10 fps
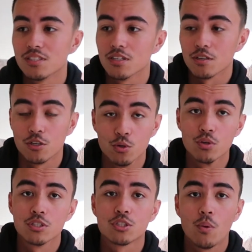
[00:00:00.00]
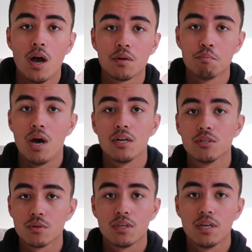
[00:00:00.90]
the Guggen Squad
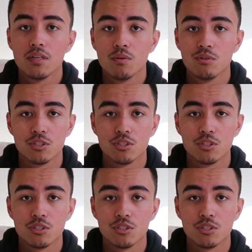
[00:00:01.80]
Mondo kit,